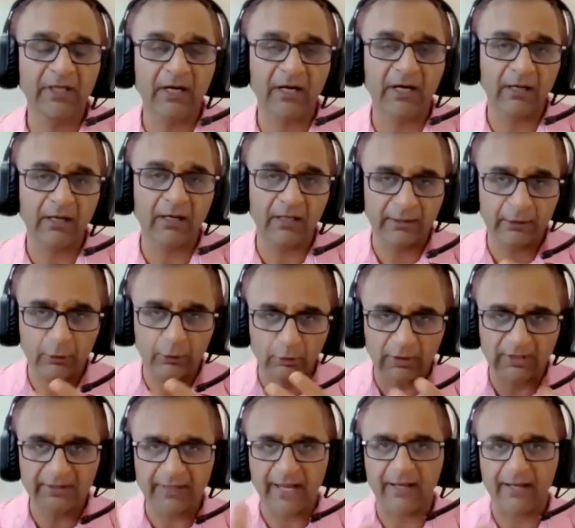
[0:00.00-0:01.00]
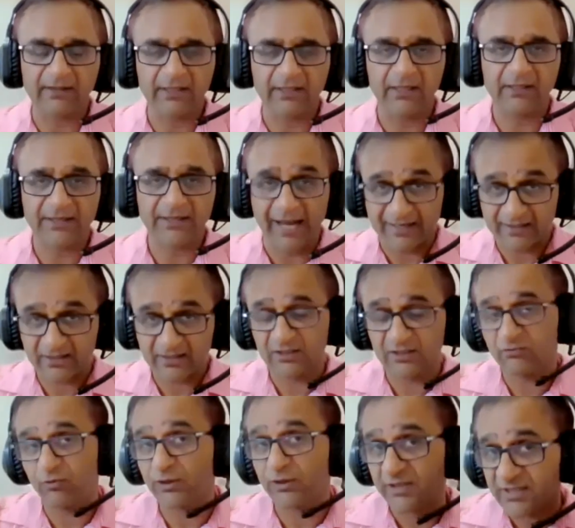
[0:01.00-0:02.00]
the
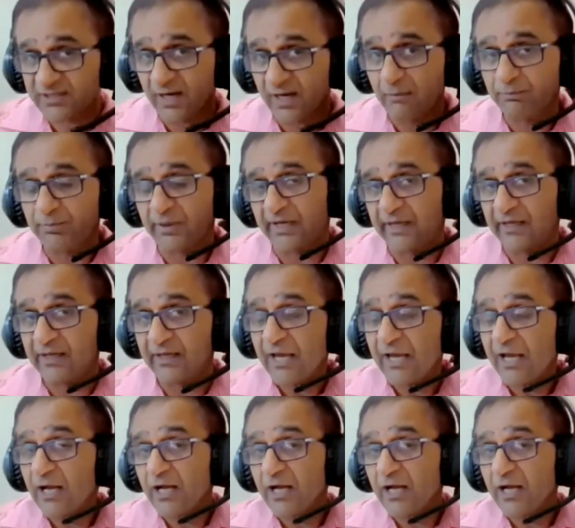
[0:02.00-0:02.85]
taxes for this company